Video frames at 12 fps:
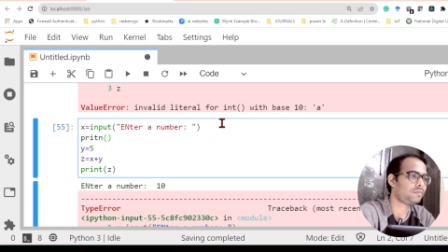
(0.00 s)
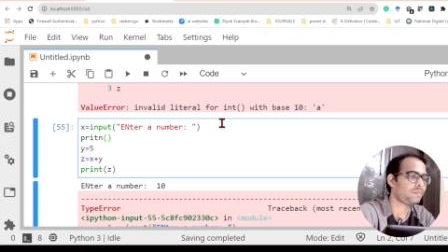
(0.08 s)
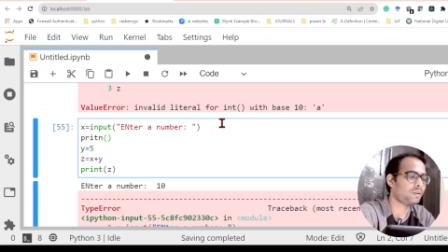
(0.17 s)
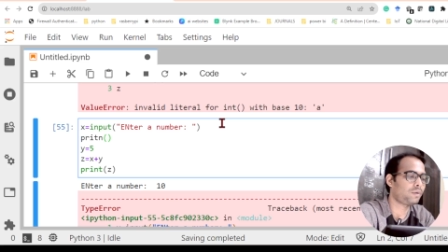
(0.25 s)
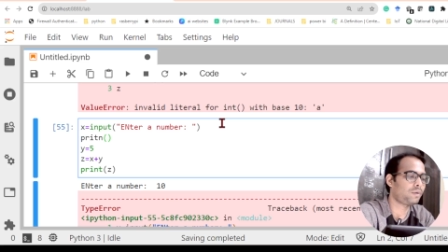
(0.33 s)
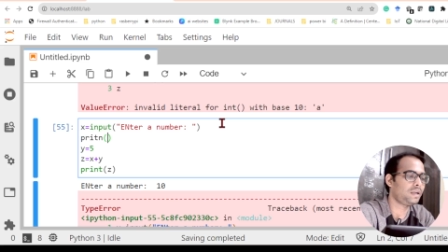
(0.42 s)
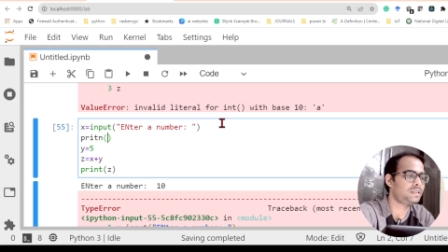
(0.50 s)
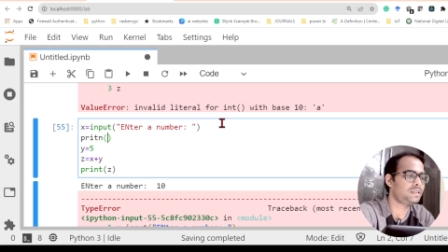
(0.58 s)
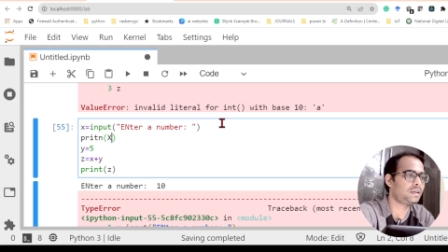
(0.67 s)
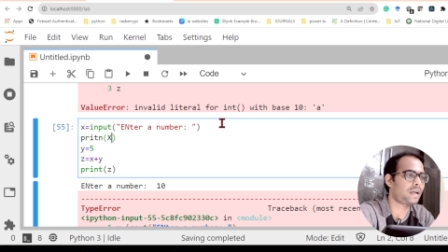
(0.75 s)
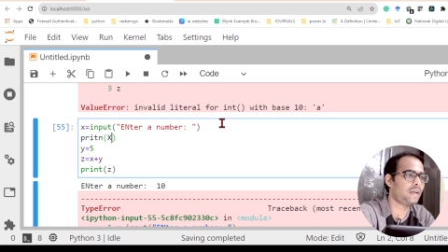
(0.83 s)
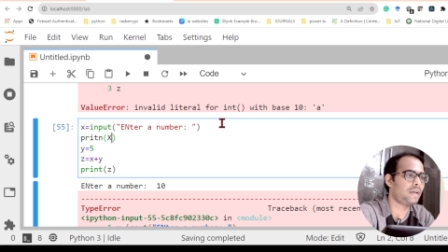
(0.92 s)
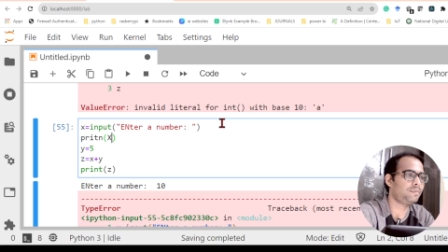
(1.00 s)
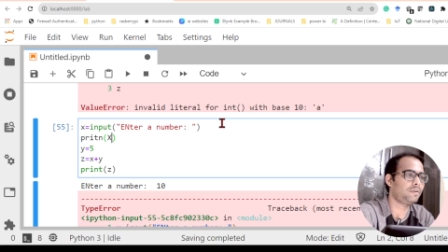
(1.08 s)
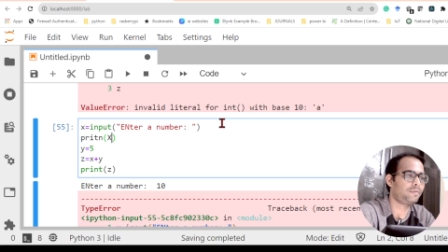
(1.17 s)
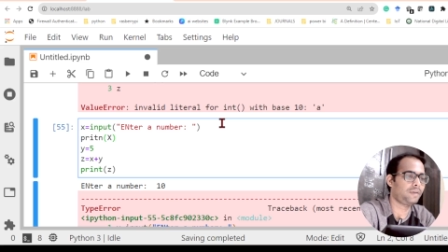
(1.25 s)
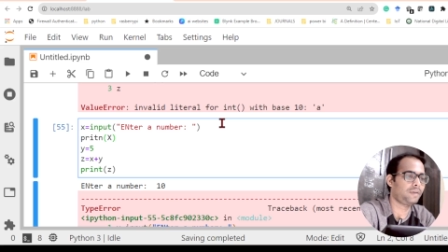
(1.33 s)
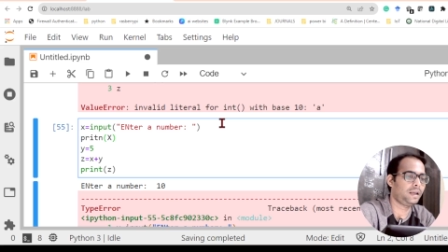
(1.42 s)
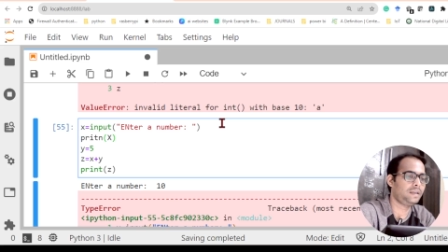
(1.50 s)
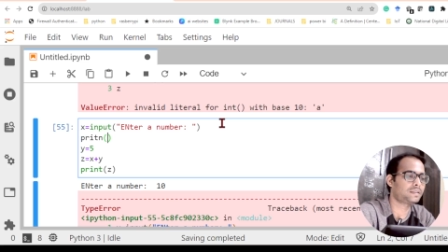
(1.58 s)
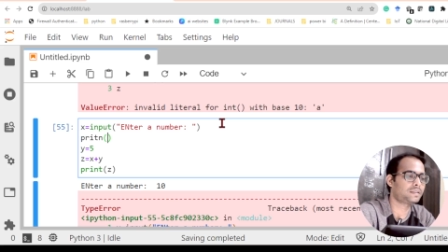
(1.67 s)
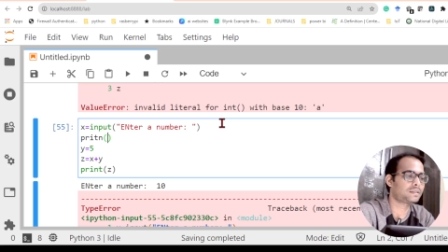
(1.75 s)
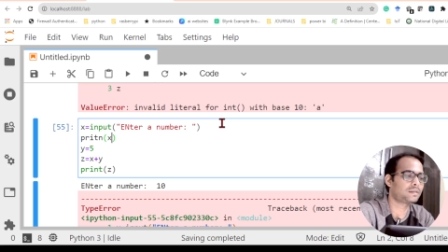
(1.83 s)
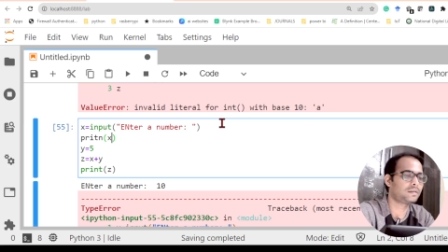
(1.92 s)
what is the type of
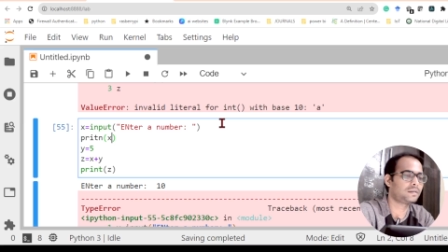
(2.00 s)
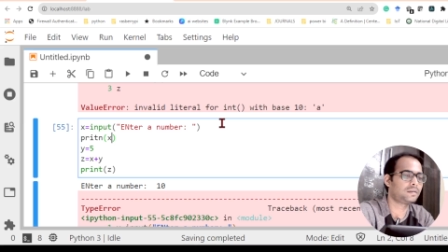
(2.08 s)
x,